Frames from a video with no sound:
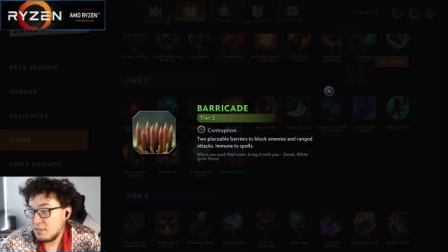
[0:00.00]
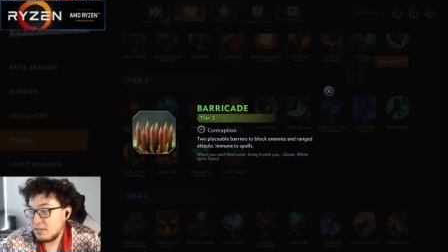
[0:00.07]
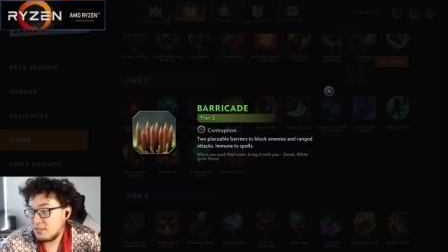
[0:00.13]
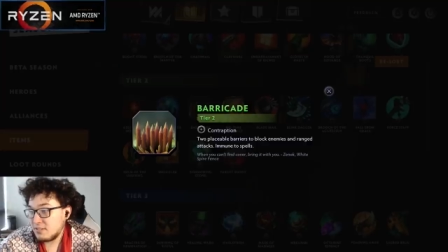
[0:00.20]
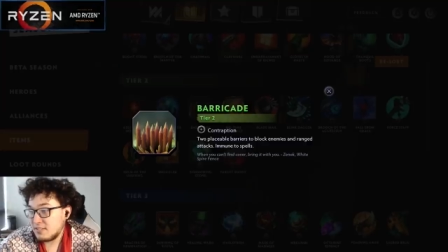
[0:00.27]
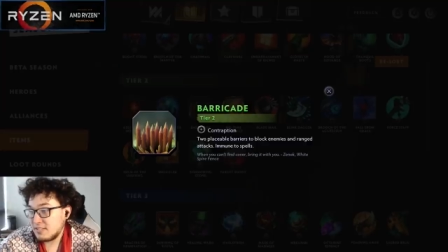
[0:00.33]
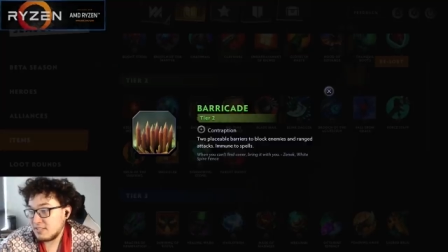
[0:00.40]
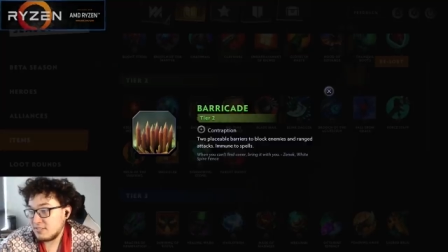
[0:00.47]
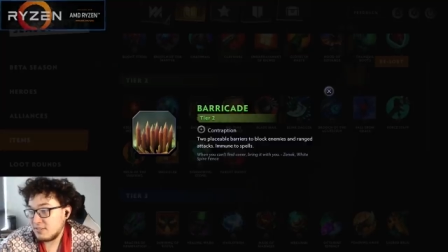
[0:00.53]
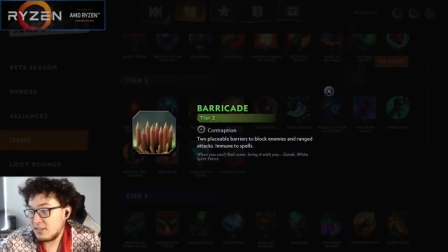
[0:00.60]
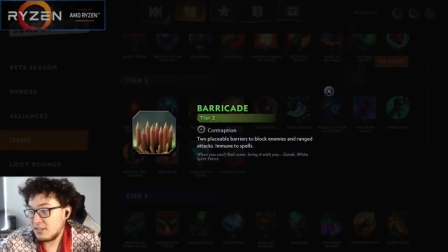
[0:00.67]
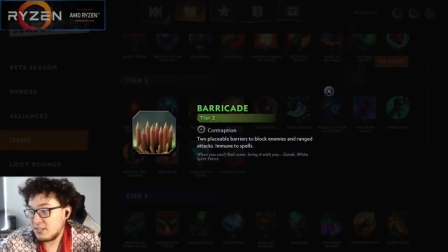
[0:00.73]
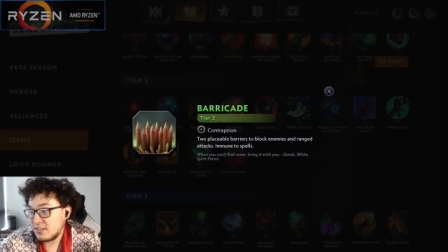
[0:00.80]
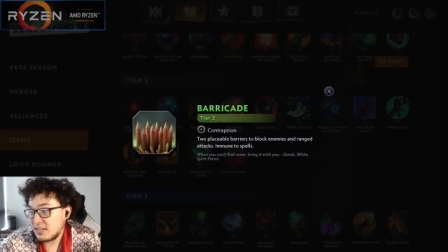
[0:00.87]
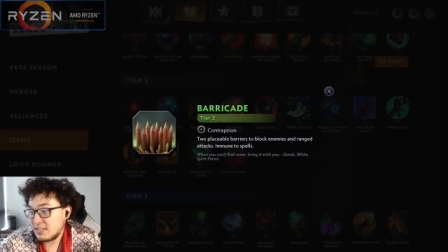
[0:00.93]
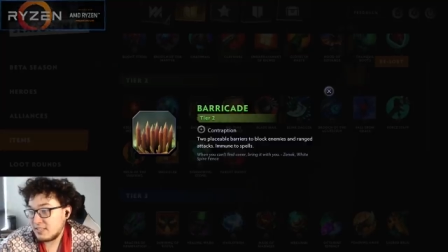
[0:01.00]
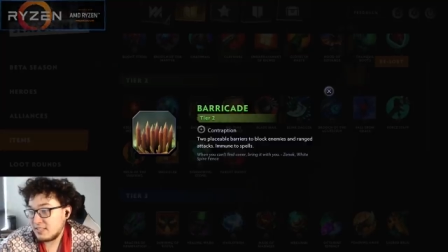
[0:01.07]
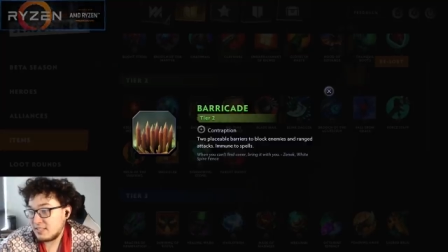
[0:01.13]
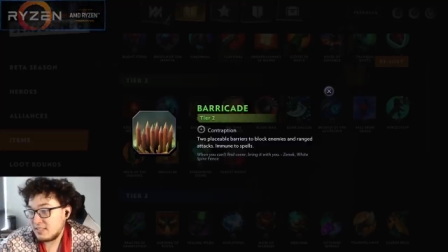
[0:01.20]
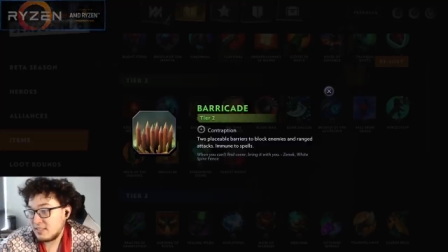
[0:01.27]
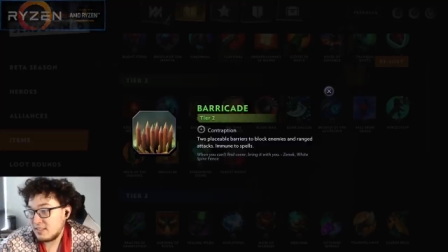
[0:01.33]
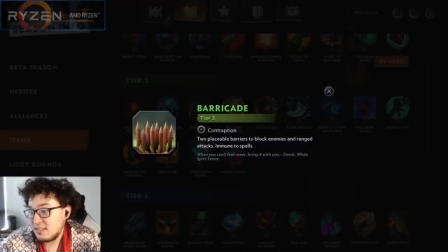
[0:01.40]
Interesting
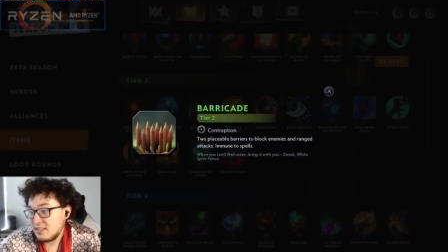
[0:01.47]
screenshots.